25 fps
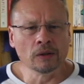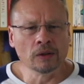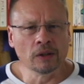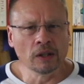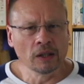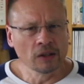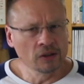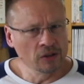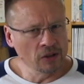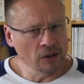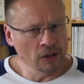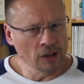
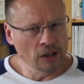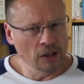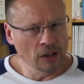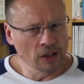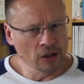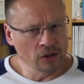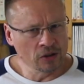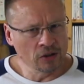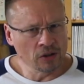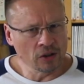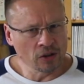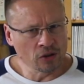this
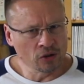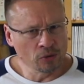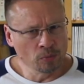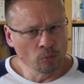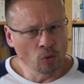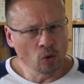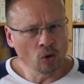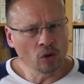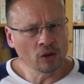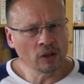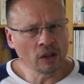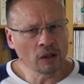is a
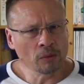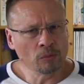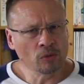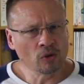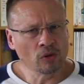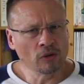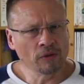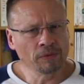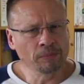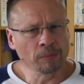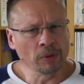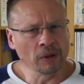small
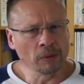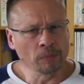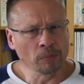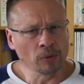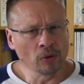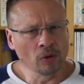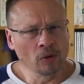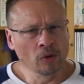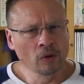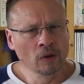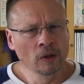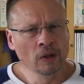number of
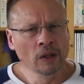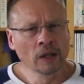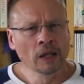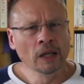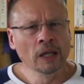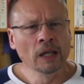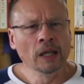people,